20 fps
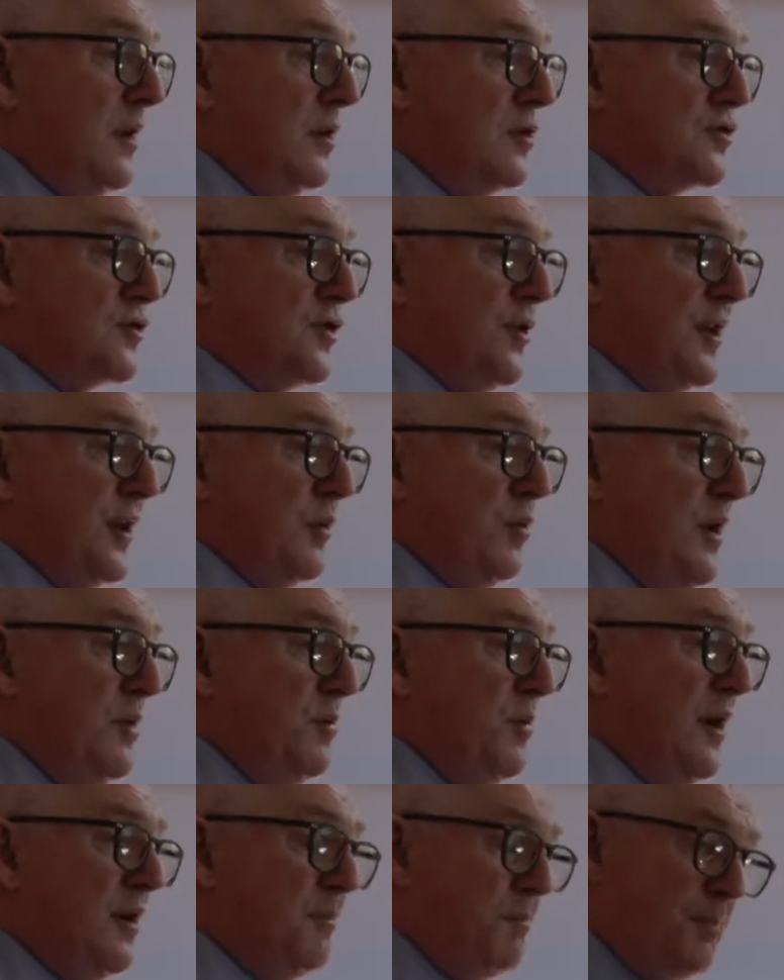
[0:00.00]
so that
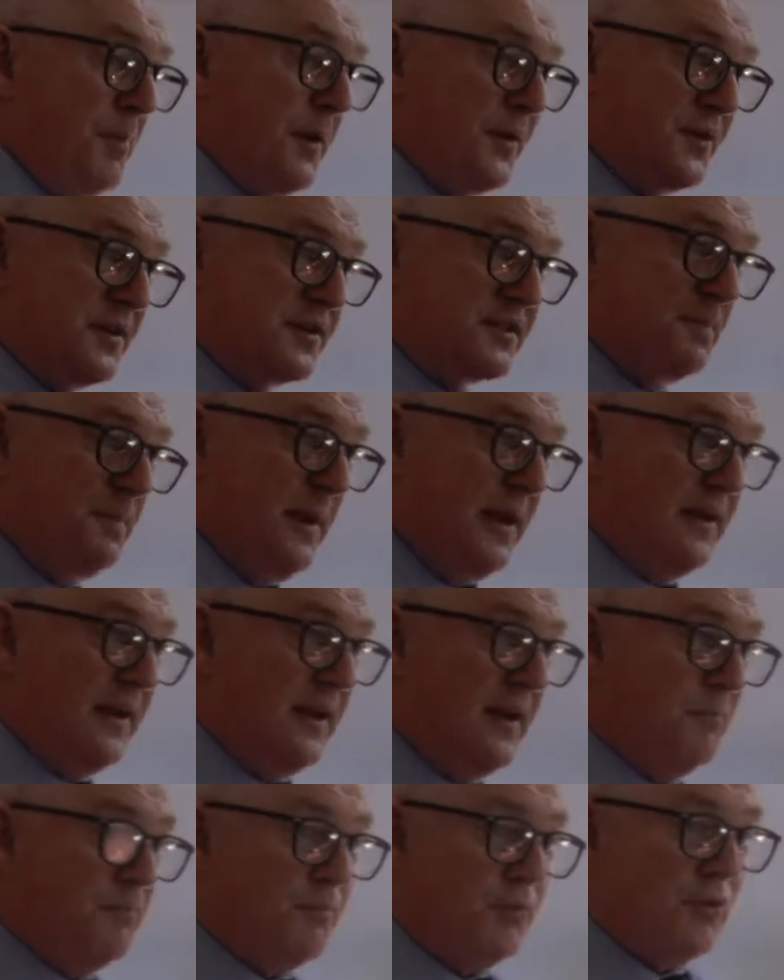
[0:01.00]
when we're
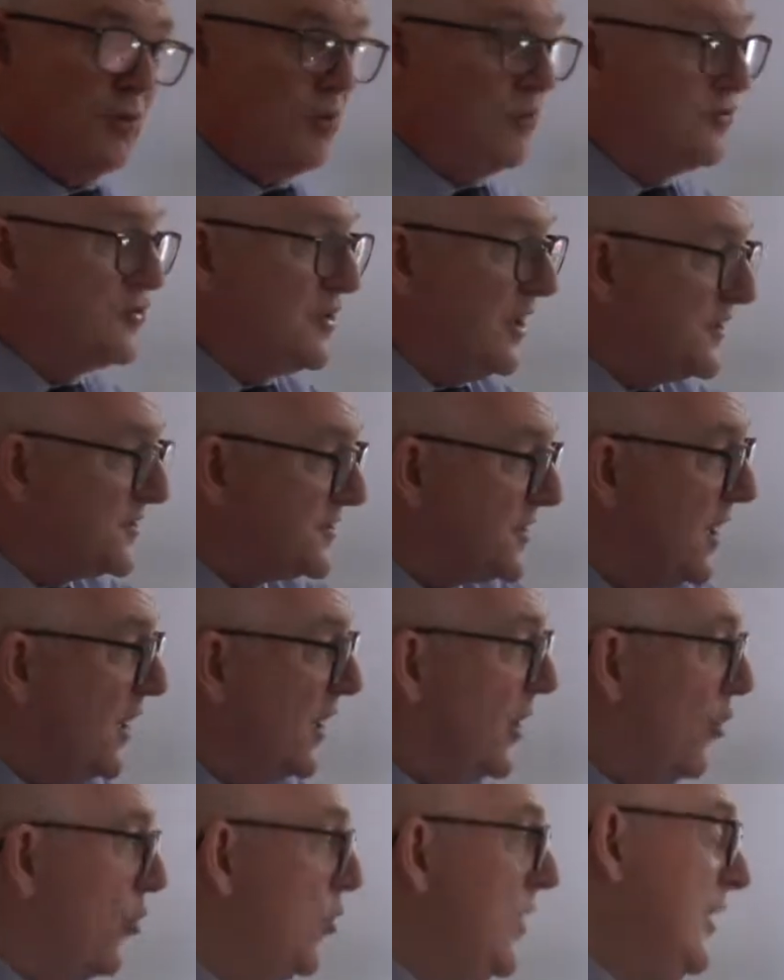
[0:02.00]
participating in projects,
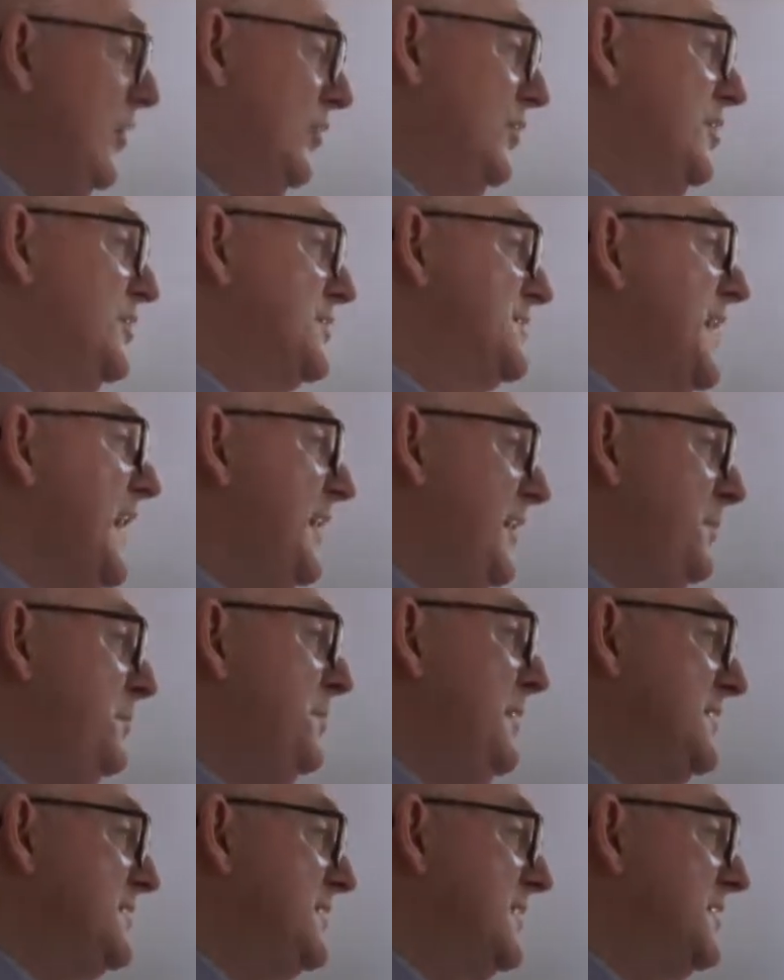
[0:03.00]
we understand
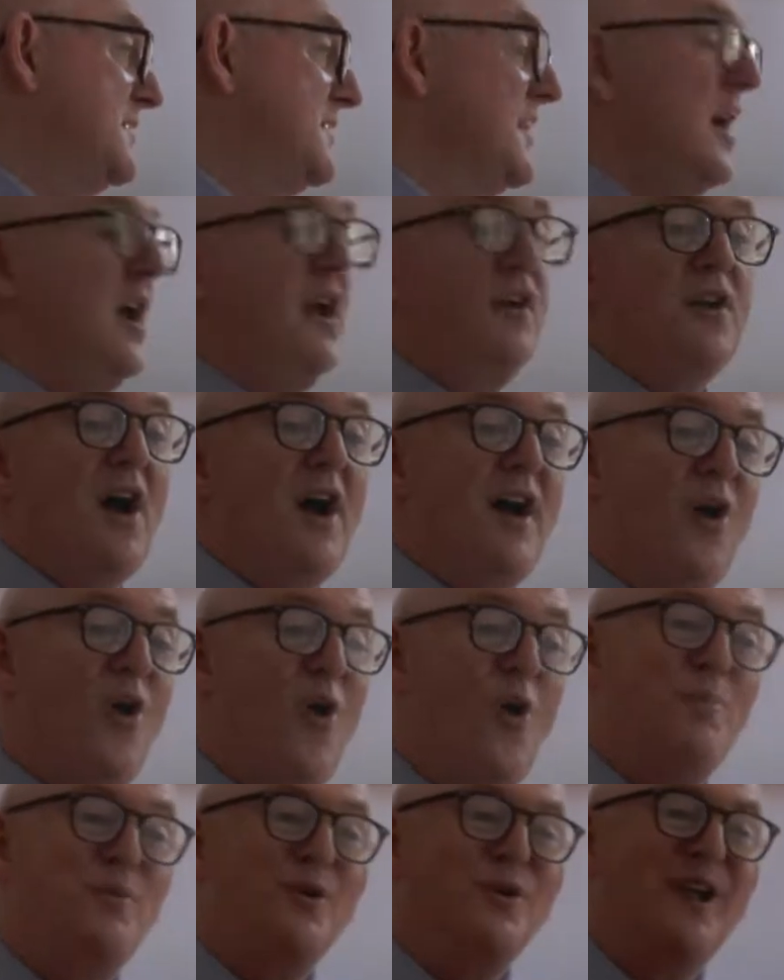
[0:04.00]
the business. Now, I
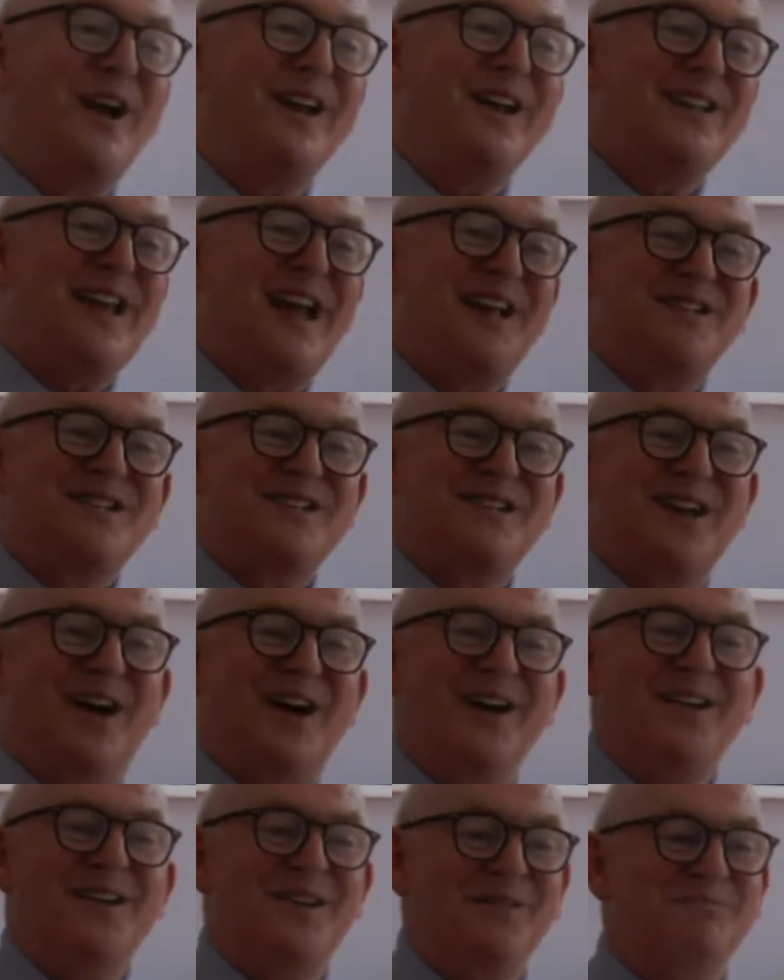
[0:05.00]
hope you like that
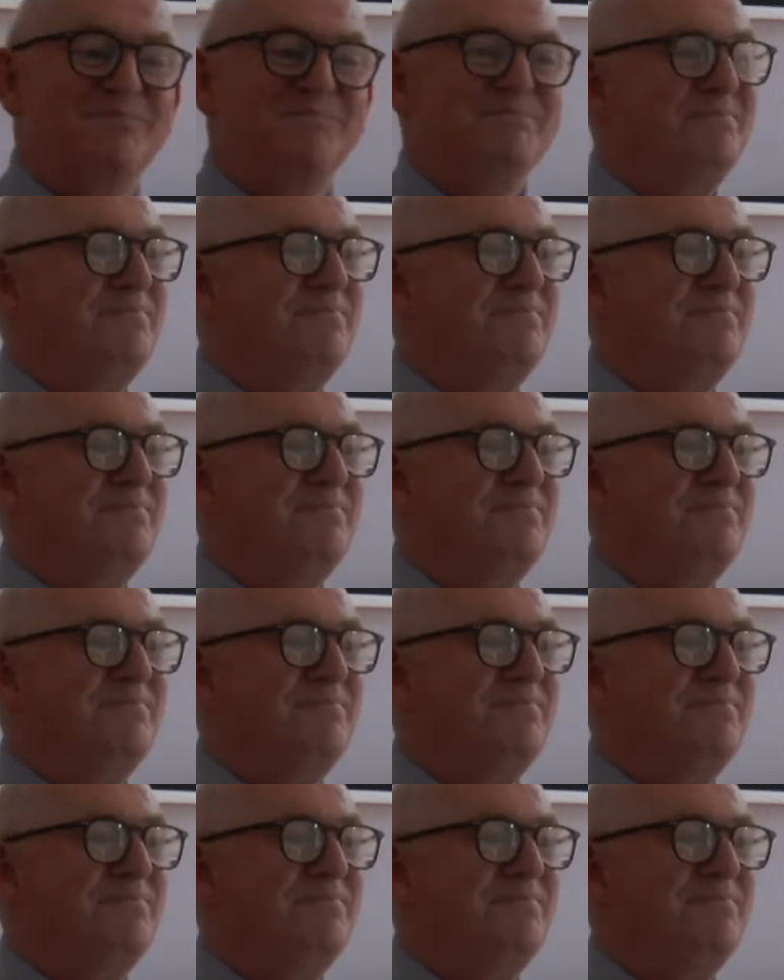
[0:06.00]
slide.